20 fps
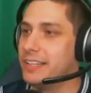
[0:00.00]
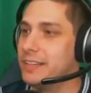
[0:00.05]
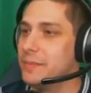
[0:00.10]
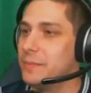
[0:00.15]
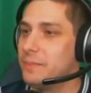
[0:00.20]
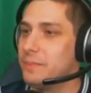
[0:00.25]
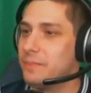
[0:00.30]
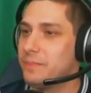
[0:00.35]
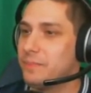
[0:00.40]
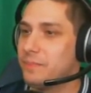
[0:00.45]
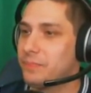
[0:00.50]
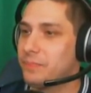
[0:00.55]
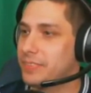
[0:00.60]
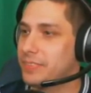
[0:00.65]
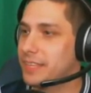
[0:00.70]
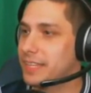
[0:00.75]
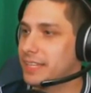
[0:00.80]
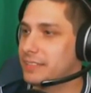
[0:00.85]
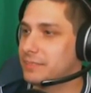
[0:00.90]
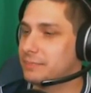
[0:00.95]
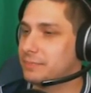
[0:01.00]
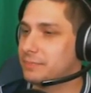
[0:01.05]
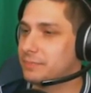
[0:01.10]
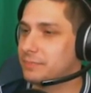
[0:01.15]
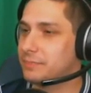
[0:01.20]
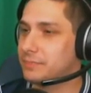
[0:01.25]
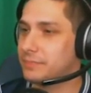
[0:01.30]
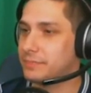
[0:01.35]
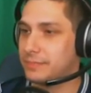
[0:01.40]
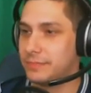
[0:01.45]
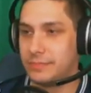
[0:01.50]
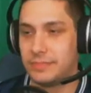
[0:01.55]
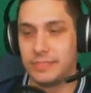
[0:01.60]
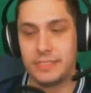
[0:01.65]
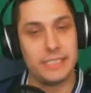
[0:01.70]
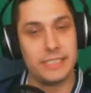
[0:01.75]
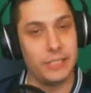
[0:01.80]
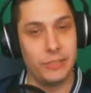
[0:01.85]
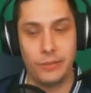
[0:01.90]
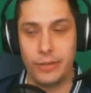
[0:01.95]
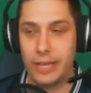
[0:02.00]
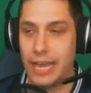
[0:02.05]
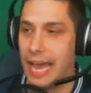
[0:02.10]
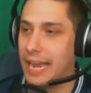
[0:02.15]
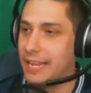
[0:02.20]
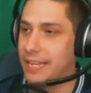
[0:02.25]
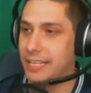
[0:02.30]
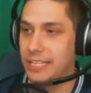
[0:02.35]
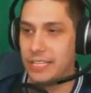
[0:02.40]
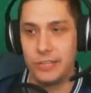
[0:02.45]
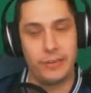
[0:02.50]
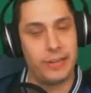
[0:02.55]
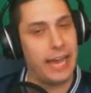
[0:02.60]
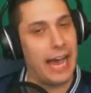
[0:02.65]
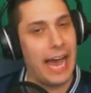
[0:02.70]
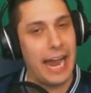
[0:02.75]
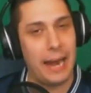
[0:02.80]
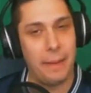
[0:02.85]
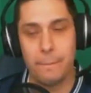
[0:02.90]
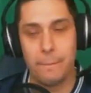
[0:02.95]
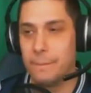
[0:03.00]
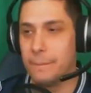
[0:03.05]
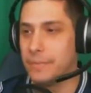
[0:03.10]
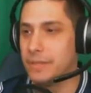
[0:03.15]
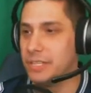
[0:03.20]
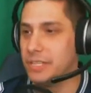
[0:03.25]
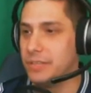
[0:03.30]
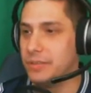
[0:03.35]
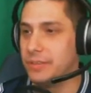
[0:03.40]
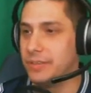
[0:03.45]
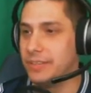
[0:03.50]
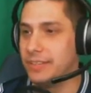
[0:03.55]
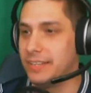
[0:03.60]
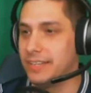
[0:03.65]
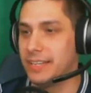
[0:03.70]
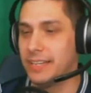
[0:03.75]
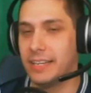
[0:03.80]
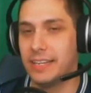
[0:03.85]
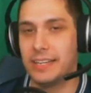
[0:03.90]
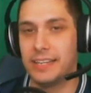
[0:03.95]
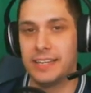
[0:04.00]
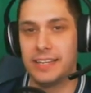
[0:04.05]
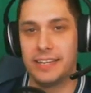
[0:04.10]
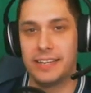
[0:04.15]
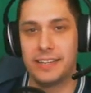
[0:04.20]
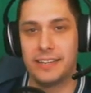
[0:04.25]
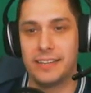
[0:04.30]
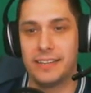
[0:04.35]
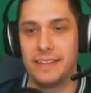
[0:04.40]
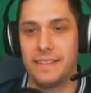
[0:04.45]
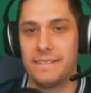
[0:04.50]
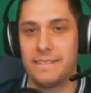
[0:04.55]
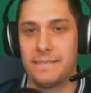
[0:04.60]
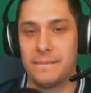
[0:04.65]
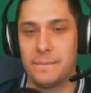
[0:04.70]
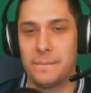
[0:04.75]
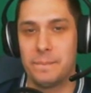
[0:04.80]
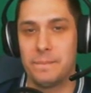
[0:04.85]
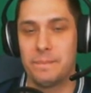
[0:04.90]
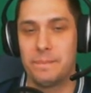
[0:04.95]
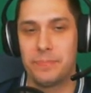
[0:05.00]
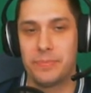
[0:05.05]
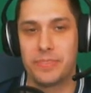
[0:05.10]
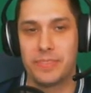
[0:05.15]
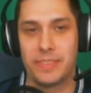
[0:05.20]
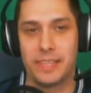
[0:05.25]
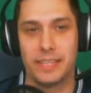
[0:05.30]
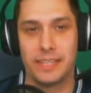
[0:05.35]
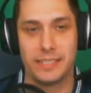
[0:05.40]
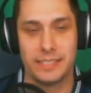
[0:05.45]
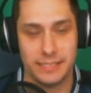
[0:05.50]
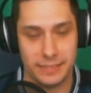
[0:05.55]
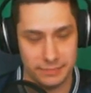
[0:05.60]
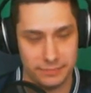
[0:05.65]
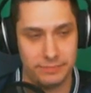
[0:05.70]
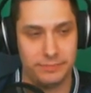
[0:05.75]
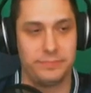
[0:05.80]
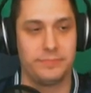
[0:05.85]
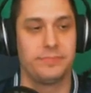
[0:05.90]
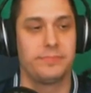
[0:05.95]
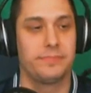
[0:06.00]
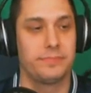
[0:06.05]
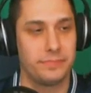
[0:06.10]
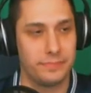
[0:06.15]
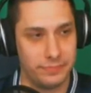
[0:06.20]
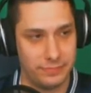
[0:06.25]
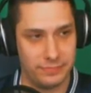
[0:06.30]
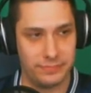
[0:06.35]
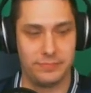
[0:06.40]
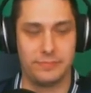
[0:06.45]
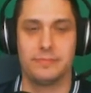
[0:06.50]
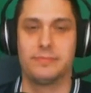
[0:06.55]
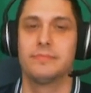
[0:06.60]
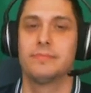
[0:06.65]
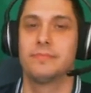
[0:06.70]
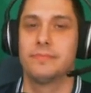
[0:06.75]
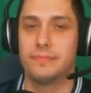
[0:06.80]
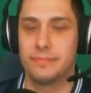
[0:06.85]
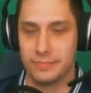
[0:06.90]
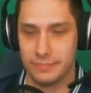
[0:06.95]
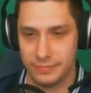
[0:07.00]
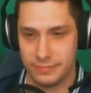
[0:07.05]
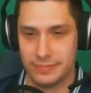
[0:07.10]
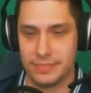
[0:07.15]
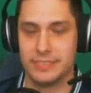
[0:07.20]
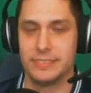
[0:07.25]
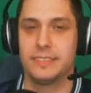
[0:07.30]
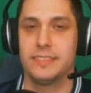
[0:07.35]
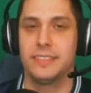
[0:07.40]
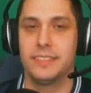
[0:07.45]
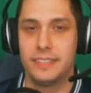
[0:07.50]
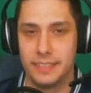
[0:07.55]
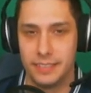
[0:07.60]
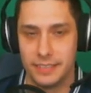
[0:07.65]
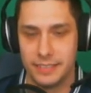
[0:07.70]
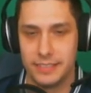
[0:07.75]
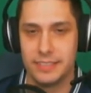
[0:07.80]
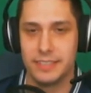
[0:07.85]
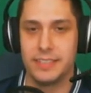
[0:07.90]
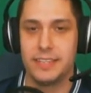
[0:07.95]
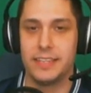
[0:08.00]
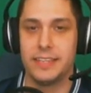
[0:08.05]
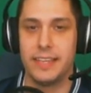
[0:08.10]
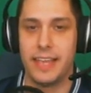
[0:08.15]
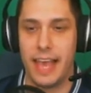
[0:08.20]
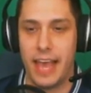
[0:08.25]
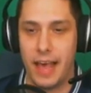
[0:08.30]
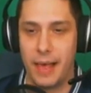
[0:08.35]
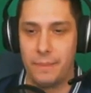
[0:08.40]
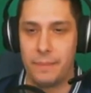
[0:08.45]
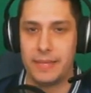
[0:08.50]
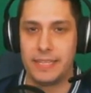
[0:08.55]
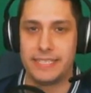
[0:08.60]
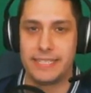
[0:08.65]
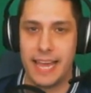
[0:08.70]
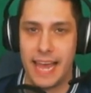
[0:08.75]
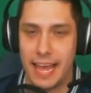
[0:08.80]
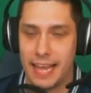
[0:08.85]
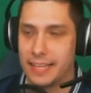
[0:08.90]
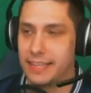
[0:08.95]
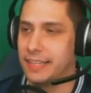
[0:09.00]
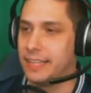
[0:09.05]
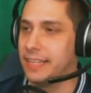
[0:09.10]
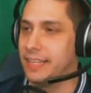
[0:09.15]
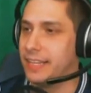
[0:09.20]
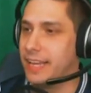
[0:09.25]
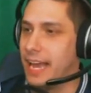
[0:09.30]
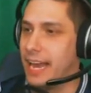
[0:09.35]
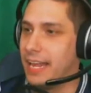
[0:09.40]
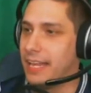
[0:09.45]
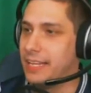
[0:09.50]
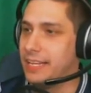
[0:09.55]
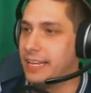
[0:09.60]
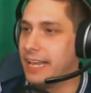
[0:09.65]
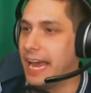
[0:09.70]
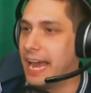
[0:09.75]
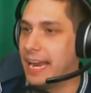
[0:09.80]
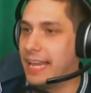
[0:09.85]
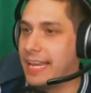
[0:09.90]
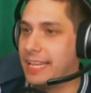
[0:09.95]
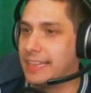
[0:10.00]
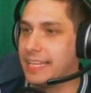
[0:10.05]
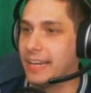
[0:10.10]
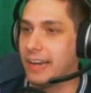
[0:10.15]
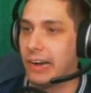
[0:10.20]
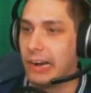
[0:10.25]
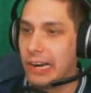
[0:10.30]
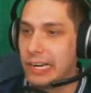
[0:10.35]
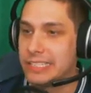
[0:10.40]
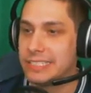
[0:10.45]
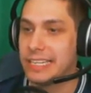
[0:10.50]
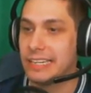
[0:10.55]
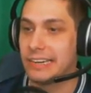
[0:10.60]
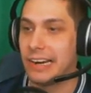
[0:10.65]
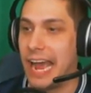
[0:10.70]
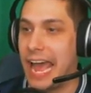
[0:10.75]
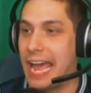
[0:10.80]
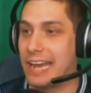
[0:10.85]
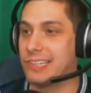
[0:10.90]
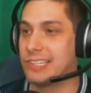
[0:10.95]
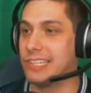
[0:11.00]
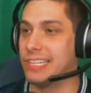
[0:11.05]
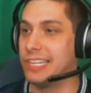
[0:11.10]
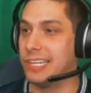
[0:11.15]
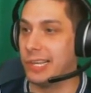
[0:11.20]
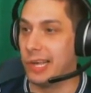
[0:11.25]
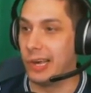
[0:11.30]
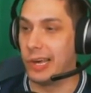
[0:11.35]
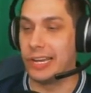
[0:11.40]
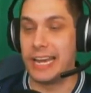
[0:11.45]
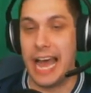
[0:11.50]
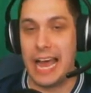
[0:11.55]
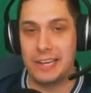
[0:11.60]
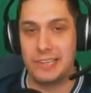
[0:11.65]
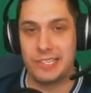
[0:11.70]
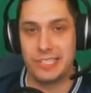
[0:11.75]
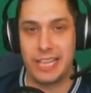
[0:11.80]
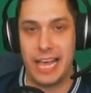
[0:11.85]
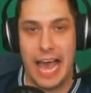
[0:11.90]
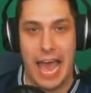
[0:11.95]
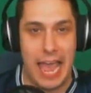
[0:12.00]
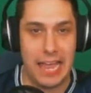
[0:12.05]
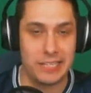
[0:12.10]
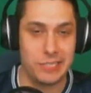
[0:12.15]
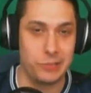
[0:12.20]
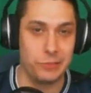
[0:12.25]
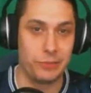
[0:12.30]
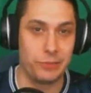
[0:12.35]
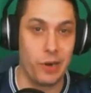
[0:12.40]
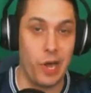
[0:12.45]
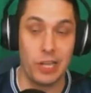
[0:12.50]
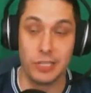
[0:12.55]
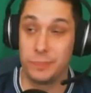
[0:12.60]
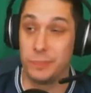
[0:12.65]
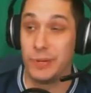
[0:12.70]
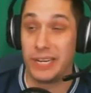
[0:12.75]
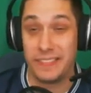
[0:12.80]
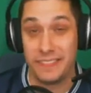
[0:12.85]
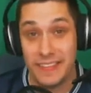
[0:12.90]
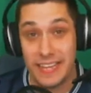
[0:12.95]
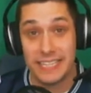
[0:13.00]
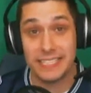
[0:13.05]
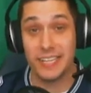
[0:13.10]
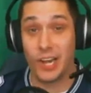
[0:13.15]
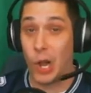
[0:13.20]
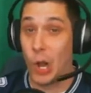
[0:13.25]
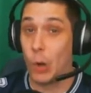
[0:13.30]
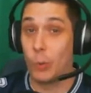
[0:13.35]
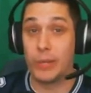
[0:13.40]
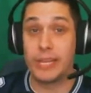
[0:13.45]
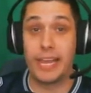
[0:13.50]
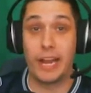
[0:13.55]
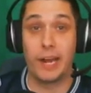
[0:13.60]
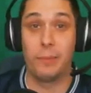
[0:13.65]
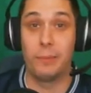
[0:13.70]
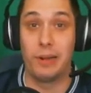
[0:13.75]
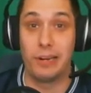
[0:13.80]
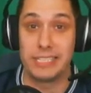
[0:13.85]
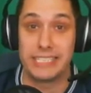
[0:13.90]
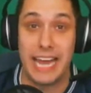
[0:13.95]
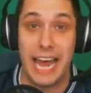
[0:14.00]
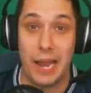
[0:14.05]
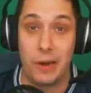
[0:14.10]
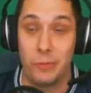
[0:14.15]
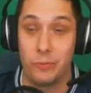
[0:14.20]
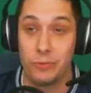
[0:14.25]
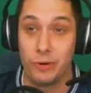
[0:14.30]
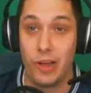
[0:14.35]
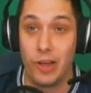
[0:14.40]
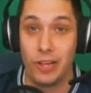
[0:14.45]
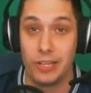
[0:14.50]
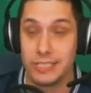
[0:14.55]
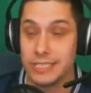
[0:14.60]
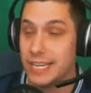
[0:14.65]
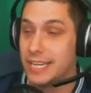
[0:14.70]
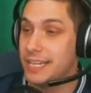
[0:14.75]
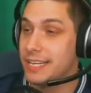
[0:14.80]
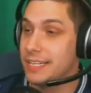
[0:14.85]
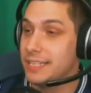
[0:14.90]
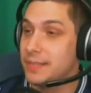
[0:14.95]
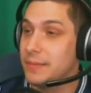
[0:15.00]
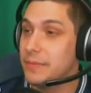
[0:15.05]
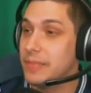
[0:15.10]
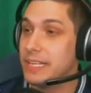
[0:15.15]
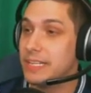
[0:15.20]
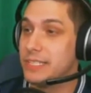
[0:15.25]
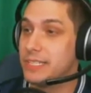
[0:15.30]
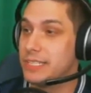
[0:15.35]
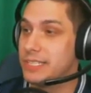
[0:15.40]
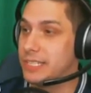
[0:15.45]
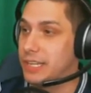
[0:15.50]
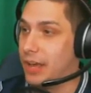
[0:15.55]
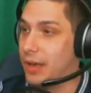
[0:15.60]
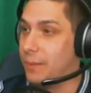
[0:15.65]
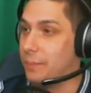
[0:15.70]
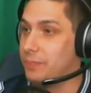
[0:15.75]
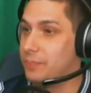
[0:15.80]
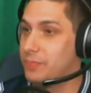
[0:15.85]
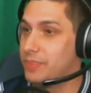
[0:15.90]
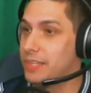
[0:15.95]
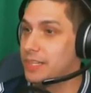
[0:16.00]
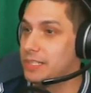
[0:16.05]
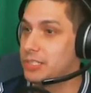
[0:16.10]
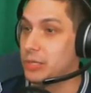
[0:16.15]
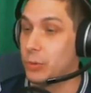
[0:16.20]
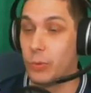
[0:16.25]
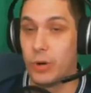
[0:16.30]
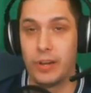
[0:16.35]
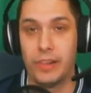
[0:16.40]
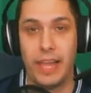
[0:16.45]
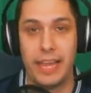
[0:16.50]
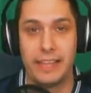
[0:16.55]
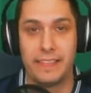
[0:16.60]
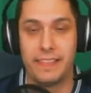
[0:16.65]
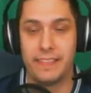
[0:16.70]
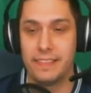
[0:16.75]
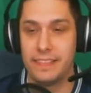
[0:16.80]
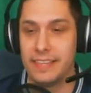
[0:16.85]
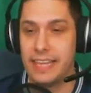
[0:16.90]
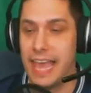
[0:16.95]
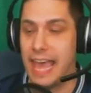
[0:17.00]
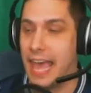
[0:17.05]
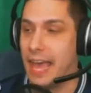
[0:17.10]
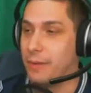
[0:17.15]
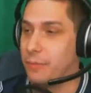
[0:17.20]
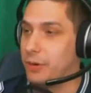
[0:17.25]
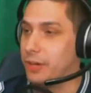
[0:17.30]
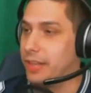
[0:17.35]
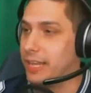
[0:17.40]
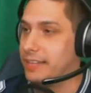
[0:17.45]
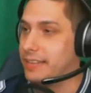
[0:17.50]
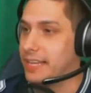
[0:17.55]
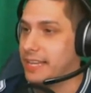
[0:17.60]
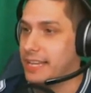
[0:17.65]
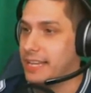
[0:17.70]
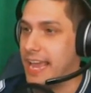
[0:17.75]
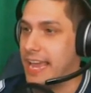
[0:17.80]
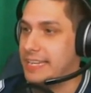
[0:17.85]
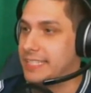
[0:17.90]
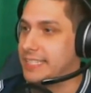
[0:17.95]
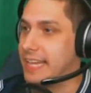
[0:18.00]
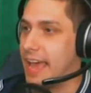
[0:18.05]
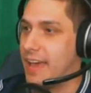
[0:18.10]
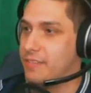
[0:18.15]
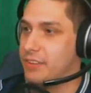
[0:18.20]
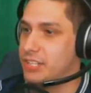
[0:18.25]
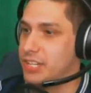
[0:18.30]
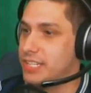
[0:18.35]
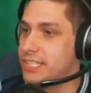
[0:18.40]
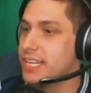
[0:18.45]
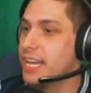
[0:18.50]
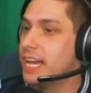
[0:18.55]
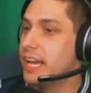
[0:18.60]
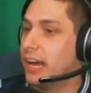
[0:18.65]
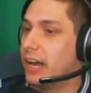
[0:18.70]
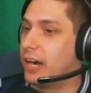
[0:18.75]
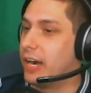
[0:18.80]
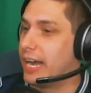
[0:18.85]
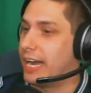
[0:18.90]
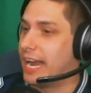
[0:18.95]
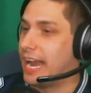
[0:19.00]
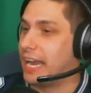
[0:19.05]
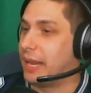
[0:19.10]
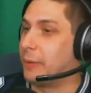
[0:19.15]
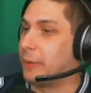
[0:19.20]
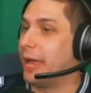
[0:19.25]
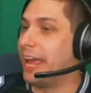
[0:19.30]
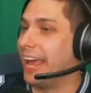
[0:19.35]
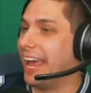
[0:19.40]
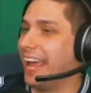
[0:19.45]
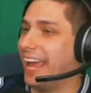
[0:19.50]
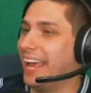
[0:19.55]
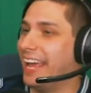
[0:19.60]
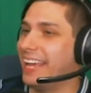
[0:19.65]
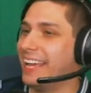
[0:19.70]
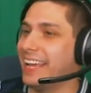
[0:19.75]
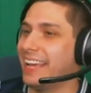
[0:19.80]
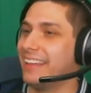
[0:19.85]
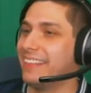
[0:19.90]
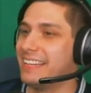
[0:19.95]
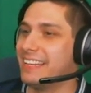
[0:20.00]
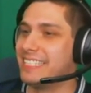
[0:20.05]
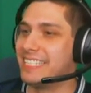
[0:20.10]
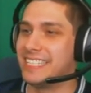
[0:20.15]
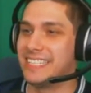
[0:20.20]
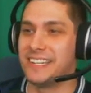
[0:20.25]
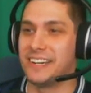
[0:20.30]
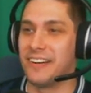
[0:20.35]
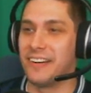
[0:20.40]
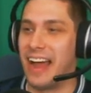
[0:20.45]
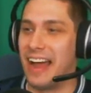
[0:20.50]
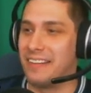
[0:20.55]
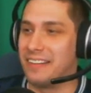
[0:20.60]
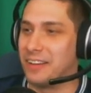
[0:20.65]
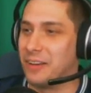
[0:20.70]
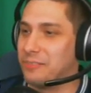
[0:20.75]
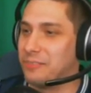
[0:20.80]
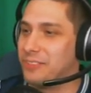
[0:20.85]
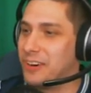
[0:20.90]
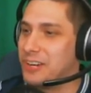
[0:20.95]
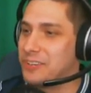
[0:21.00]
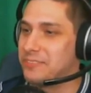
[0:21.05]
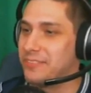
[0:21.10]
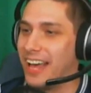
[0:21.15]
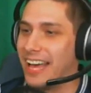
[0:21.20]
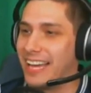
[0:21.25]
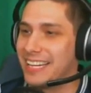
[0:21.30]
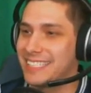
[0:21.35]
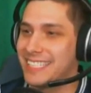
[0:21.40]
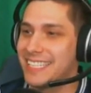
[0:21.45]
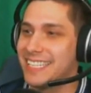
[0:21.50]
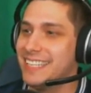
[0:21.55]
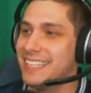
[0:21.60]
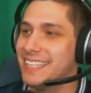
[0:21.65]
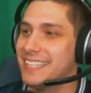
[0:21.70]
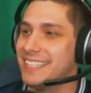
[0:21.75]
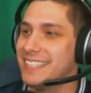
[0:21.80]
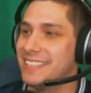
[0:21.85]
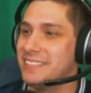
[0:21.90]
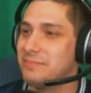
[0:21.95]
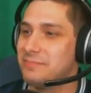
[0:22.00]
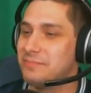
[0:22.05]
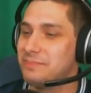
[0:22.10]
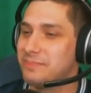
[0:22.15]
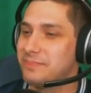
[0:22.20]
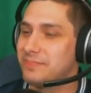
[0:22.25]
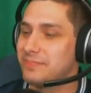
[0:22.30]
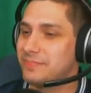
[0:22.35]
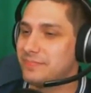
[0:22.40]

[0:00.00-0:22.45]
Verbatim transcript: Oh, because budget ballers, man. The Texas boy would be all about it. And, oh, and you, your your your budget series with, you know, overpowered quarterbacks, I think was just released, right? Yep, exactly. You gotta you gotta get the cards that are actually good, not just the highest overalls. But in this, all we care about is high overalls. Oh yes, of course. So we're, so we're like, yeah, we're like the E A savages. All right. Anyway, this is your round to go first, Fox. Okay.